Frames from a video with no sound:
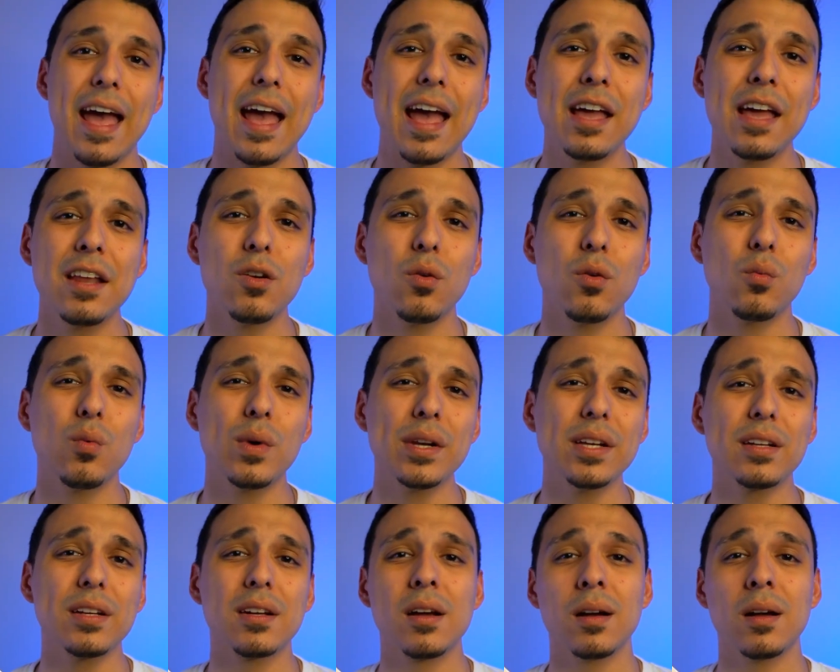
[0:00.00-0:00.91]
And
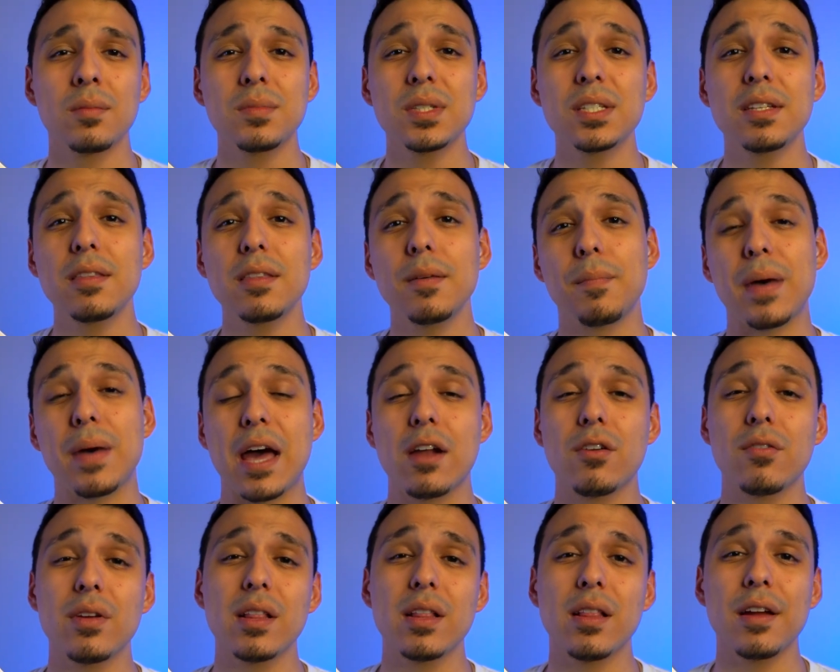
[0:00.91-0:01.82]
when it comes to the
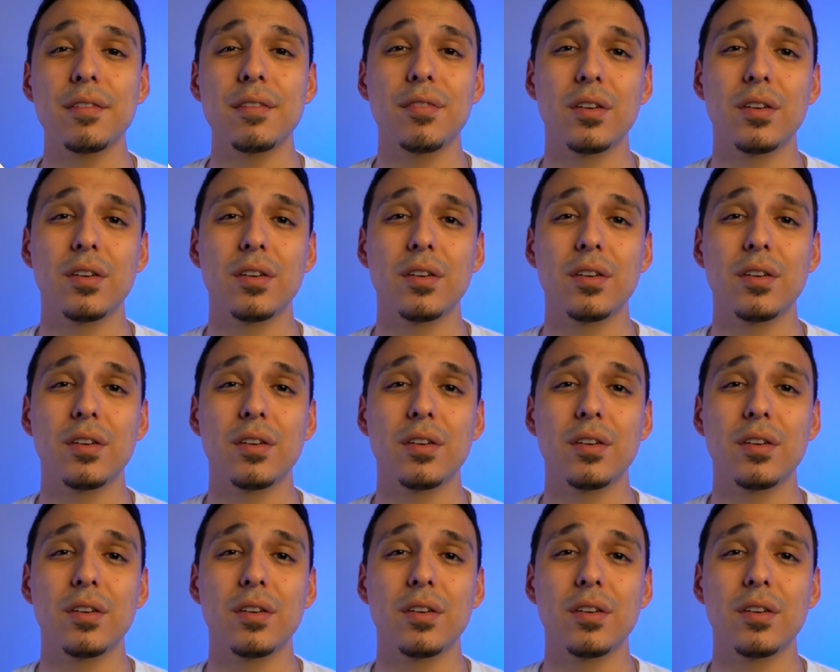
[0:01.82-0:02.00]
battery life